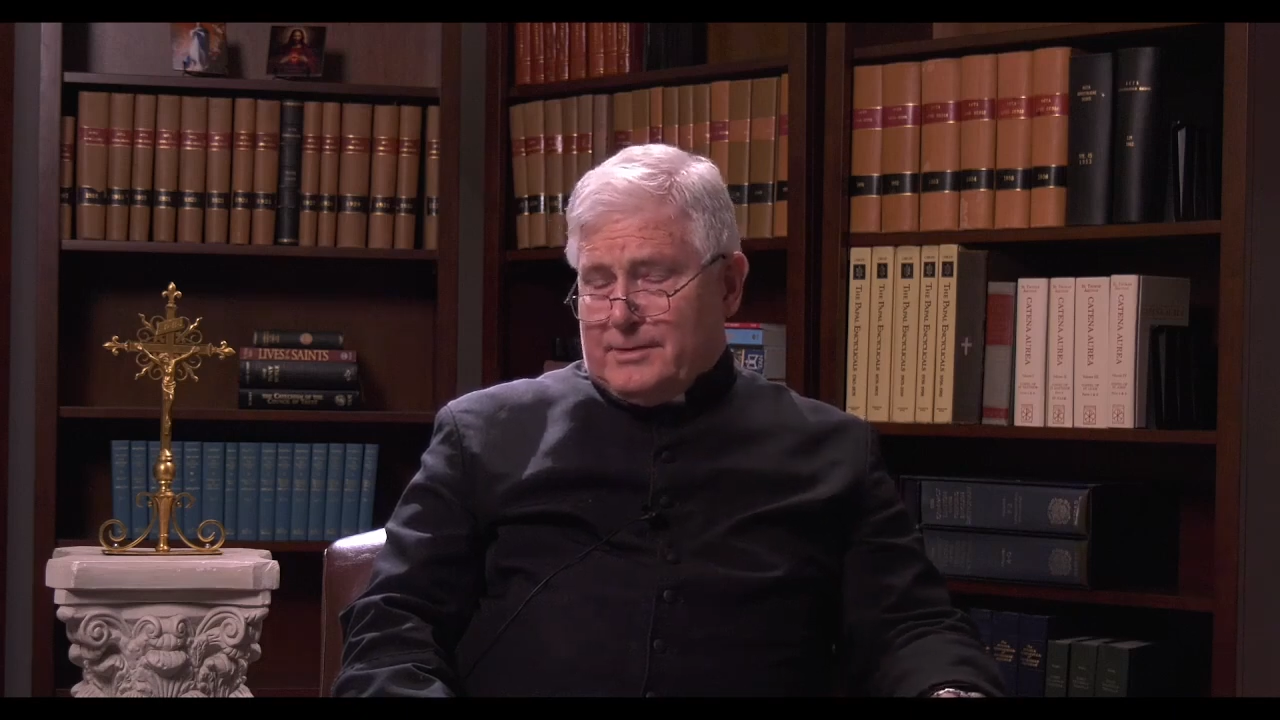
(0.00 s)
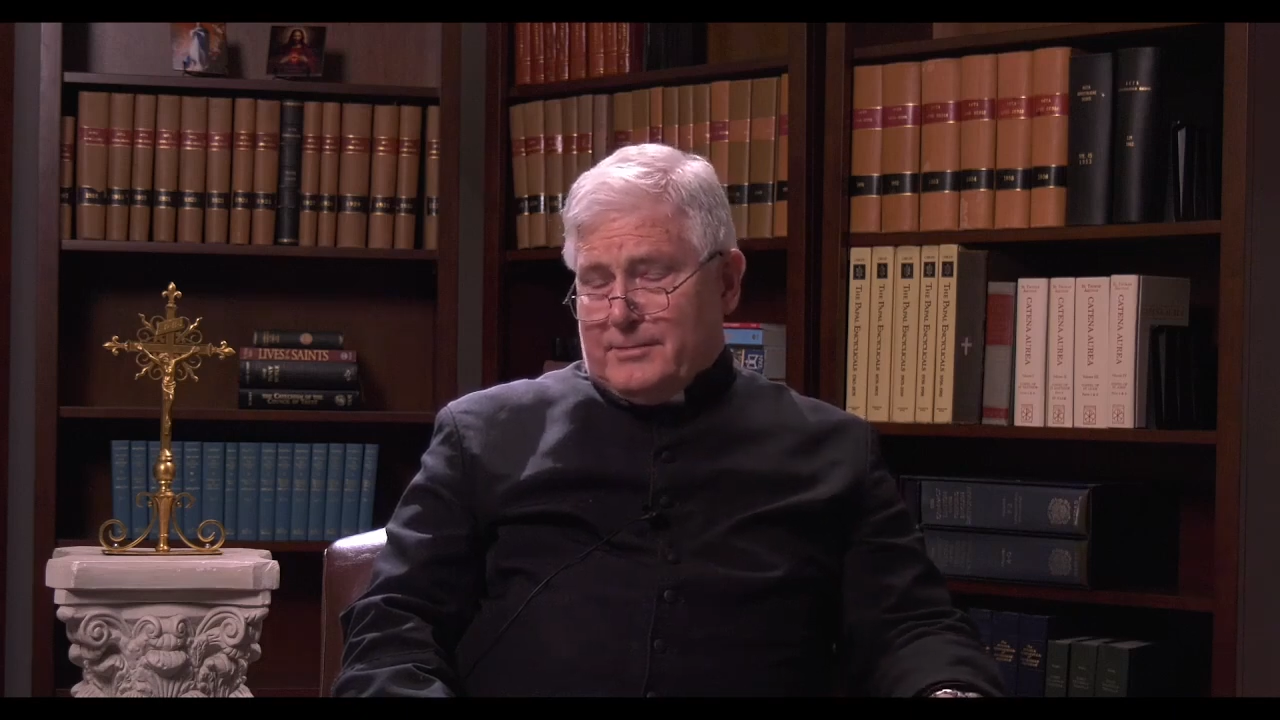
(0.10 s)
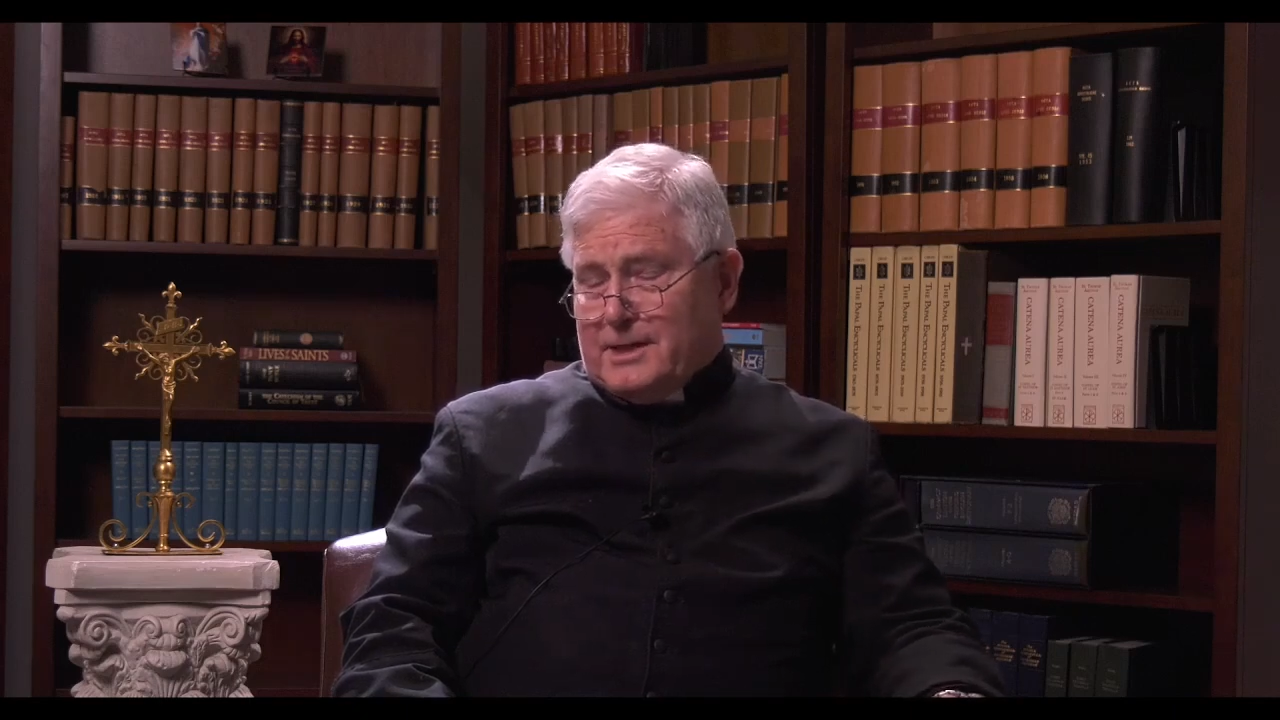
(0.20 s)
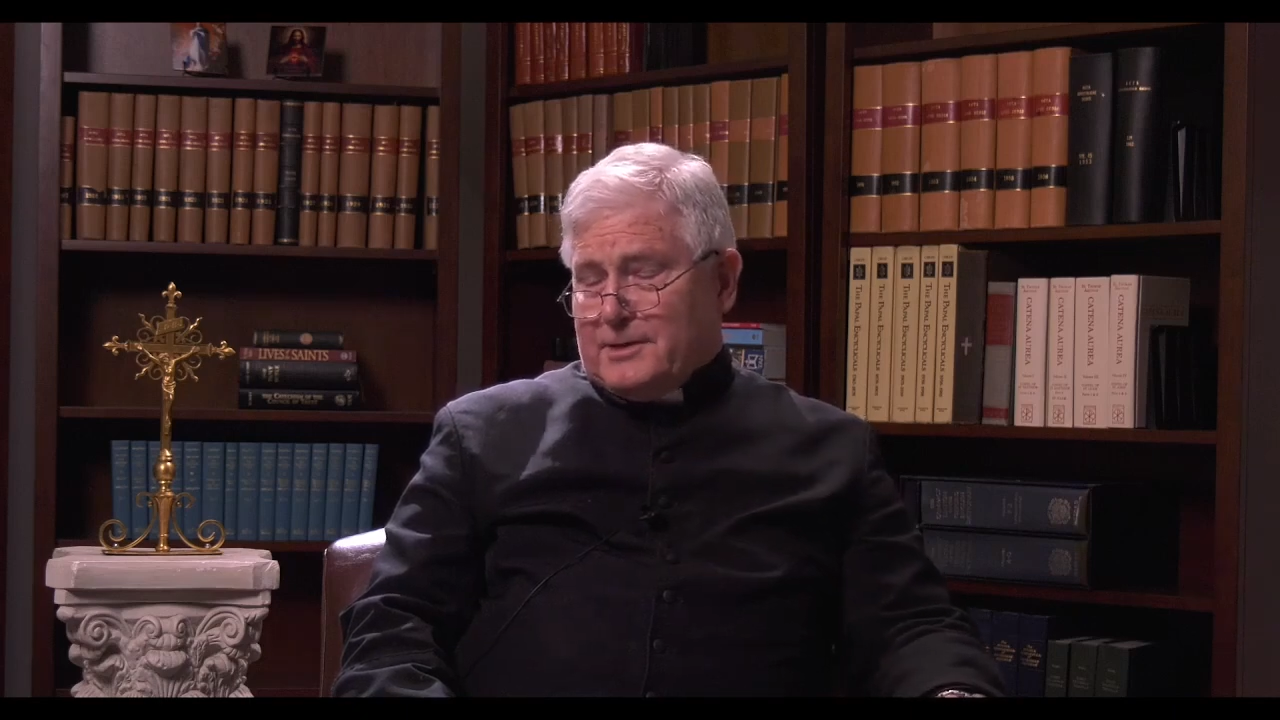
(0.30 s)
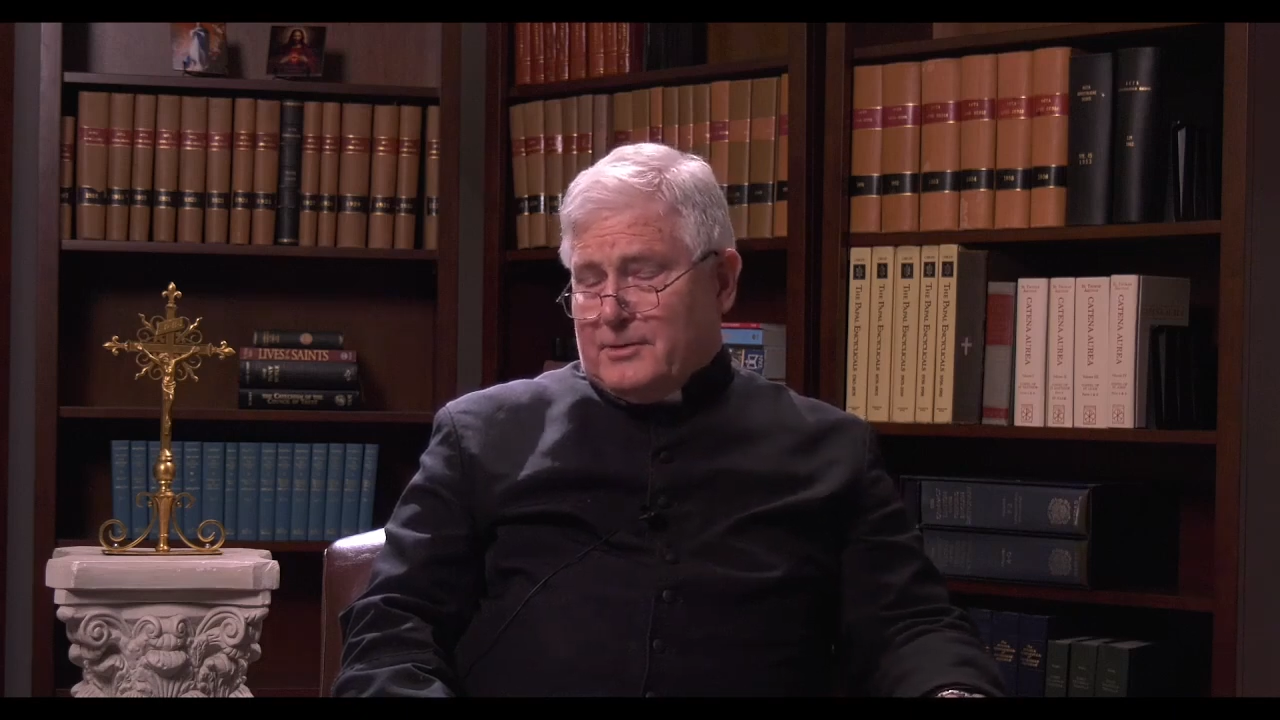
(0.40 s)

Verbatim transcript: they